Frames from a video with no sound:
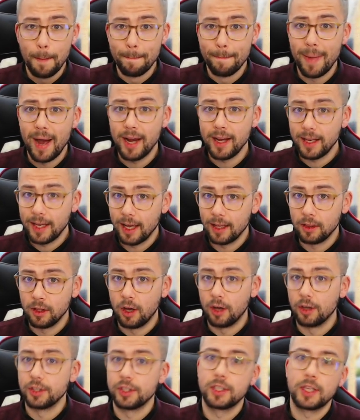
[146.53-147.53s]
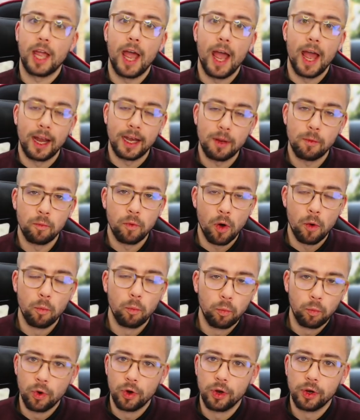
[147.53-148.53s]
might get lost and it
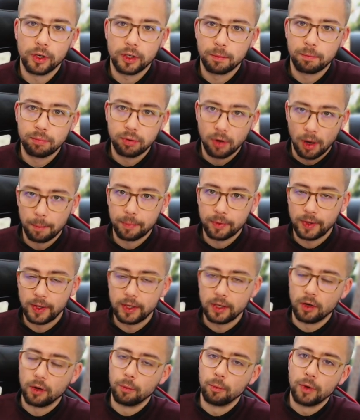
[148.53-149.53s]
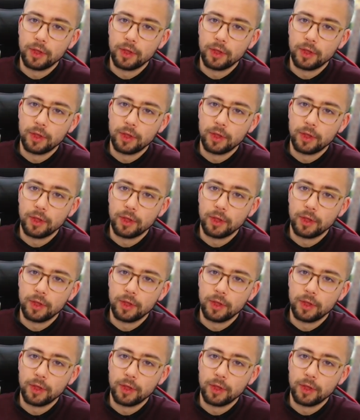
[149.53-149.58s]
won't work properly